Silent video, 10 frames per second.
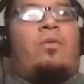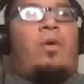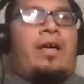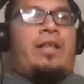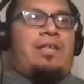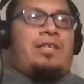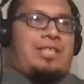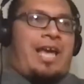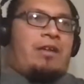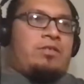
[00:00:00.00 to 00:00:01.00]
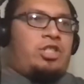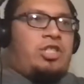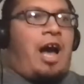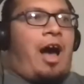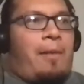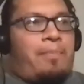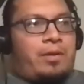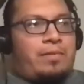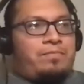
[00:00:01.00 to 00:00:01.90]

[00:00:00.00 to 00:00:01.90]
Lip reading: what the scout's job,